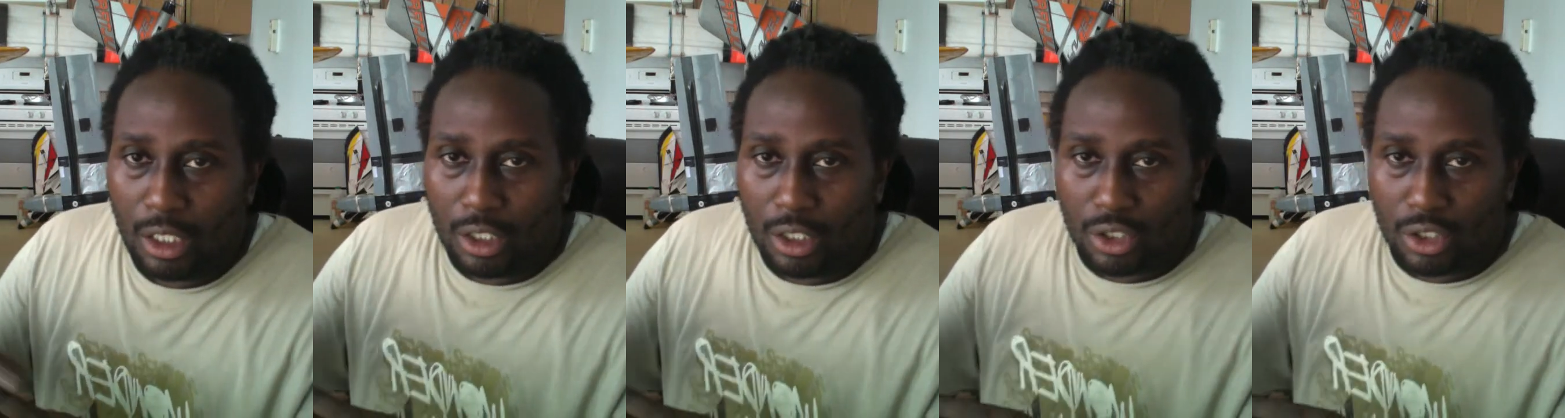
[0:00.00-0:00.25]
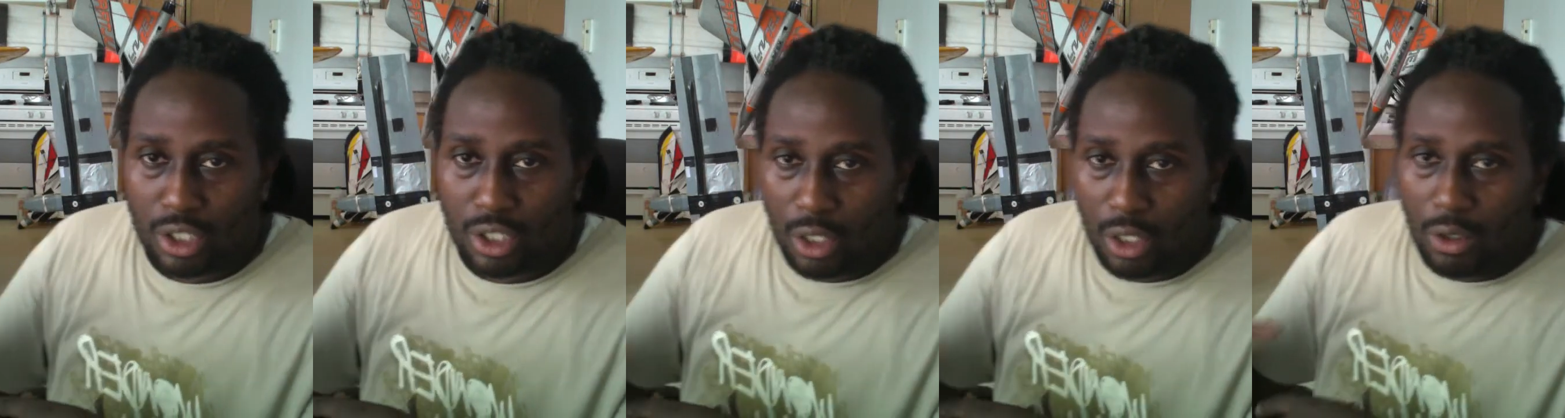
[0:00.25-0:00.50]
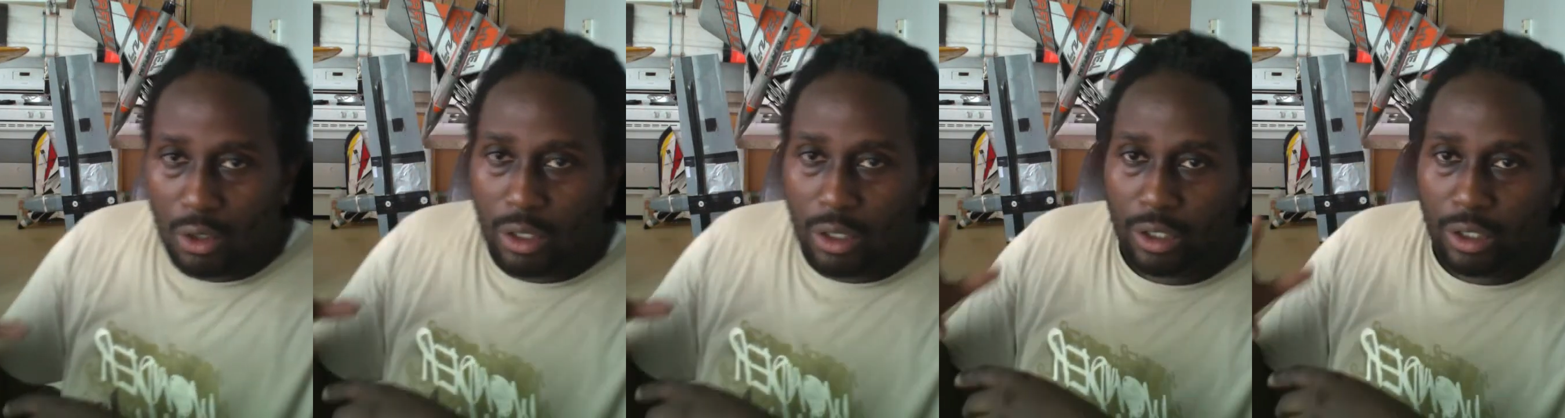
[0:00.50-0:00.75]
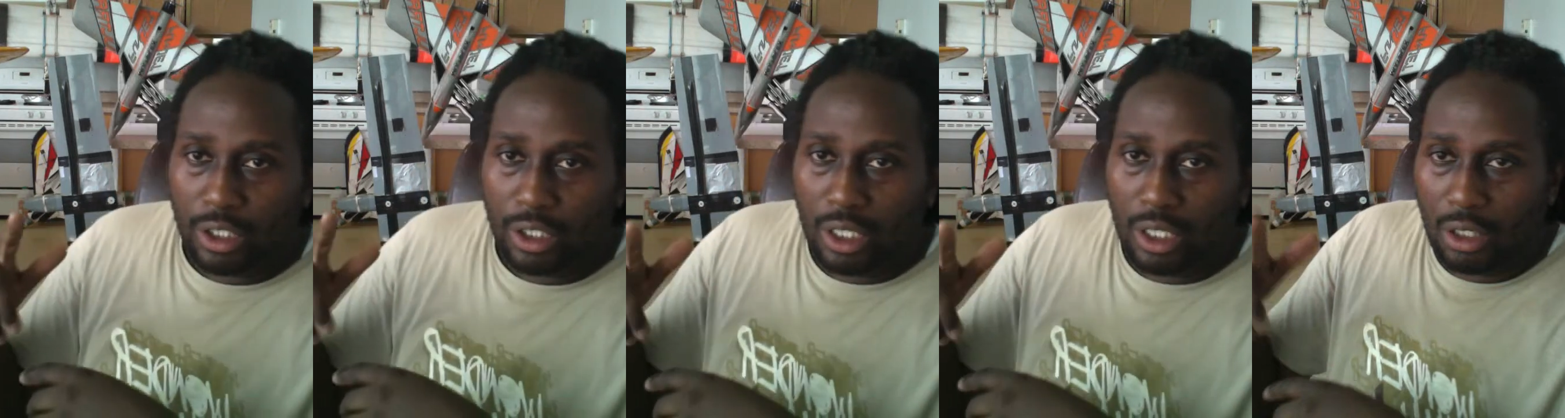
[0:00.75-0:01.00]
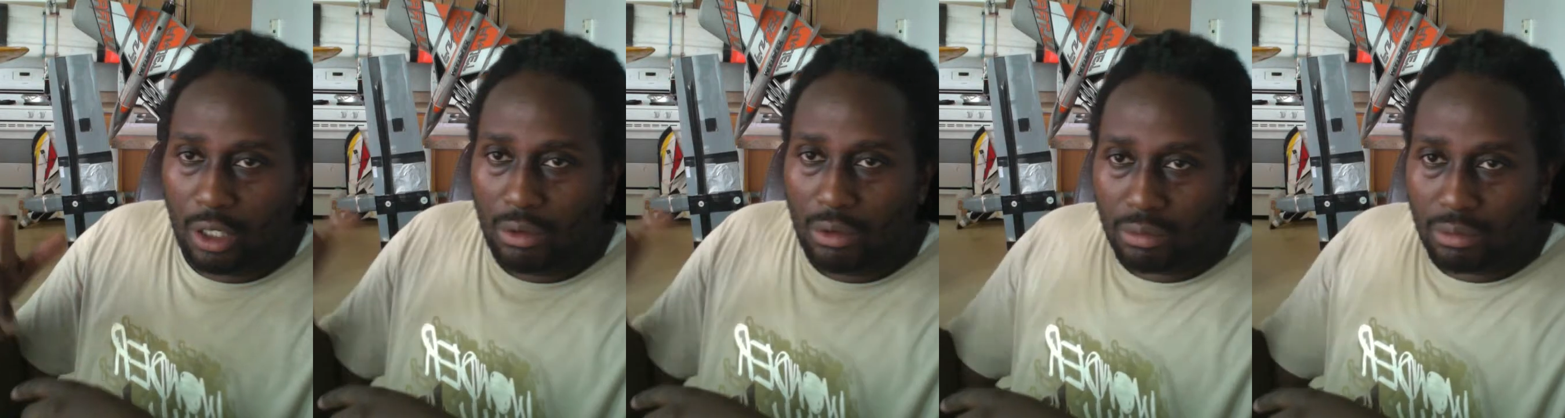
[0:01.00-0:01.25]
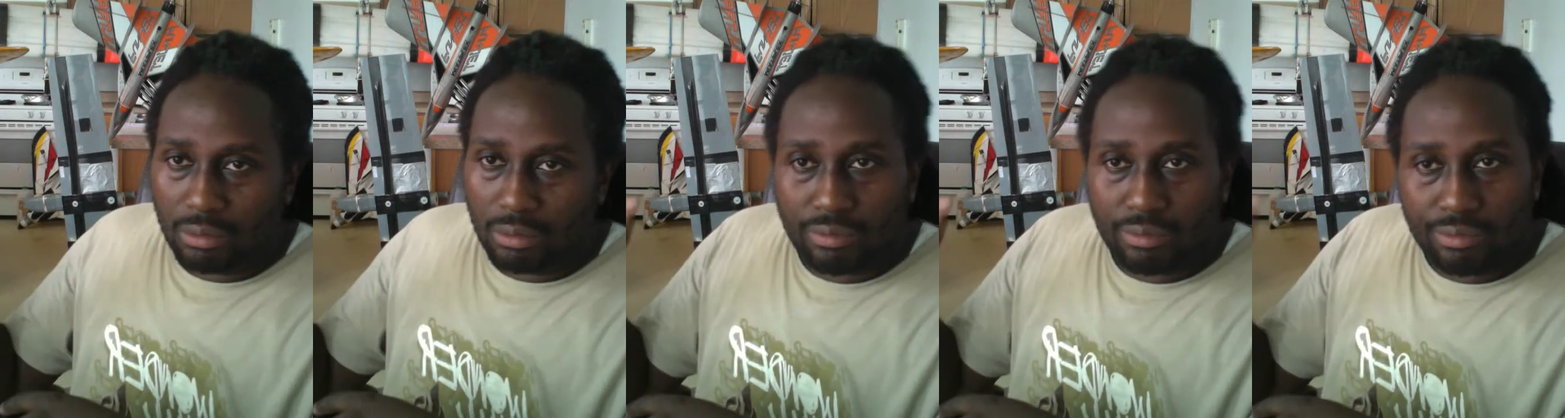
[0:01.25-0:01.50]
So you know,
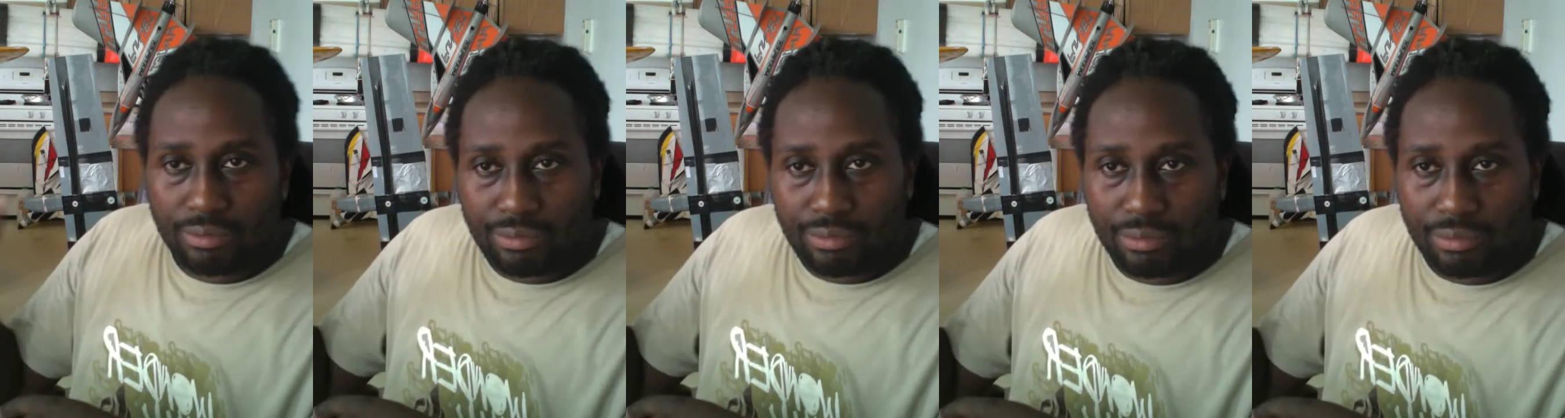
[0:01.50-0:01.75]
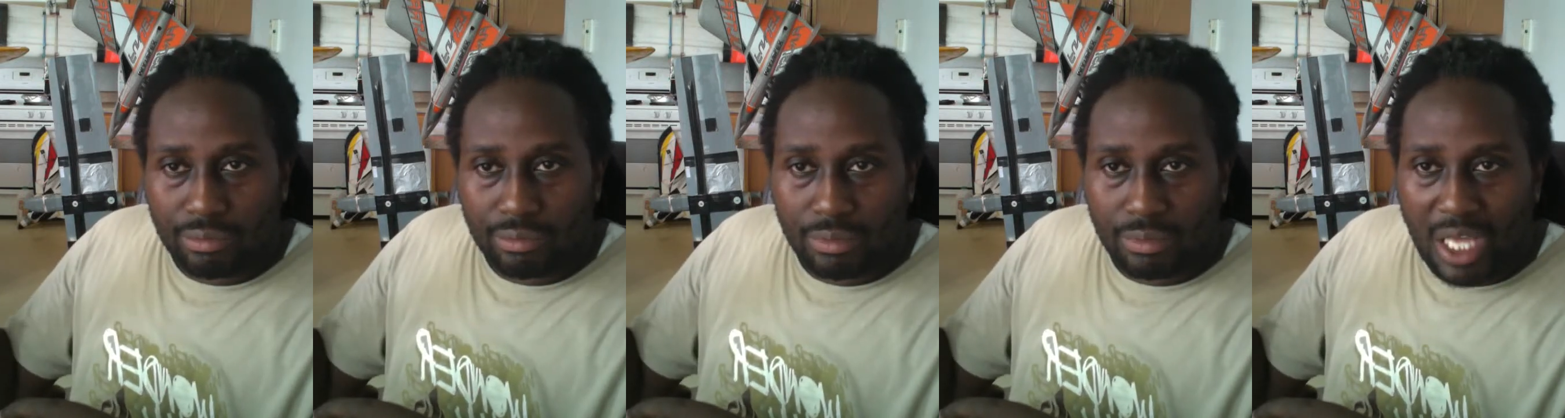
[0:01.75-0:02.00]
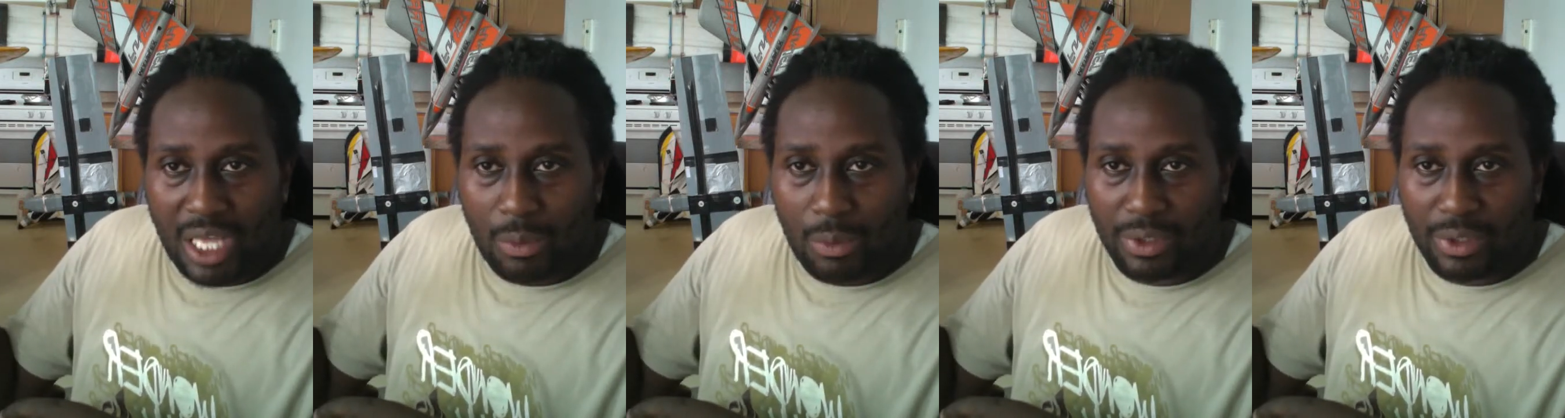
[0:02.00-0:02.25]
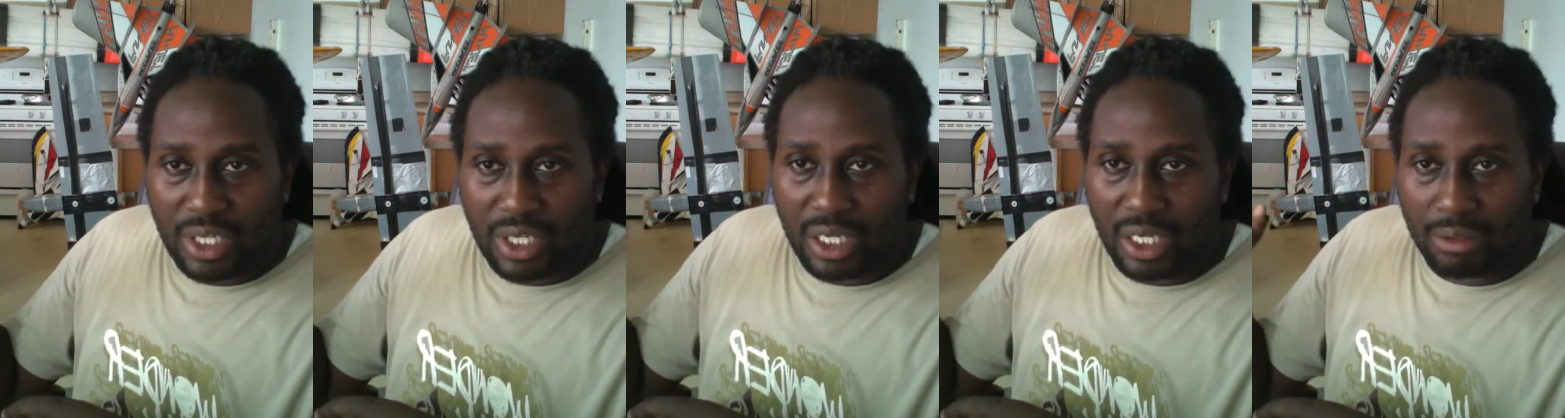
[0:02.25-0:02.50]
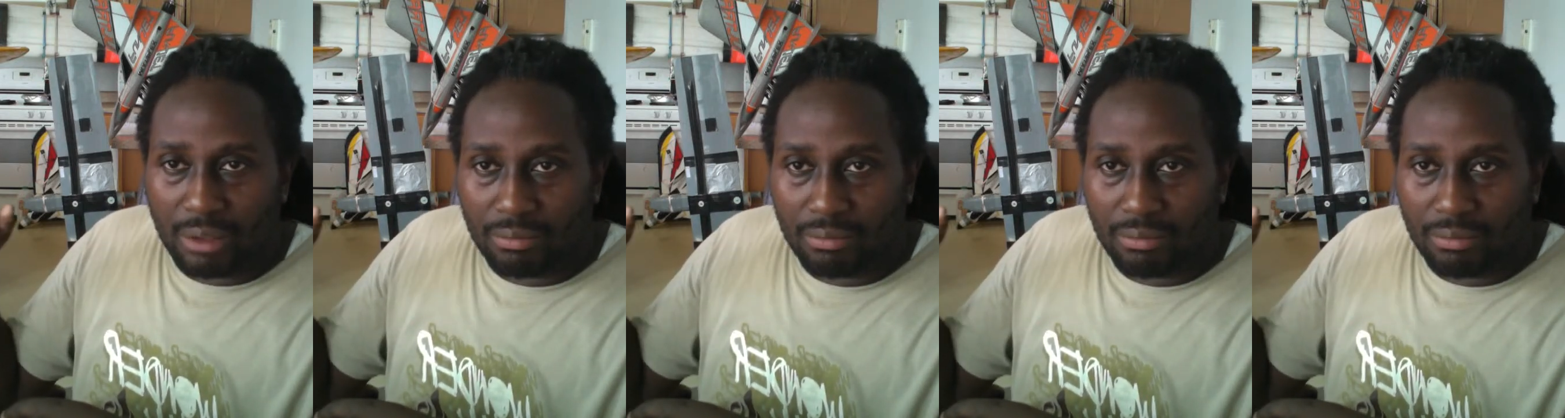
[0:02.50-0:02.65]
that one done.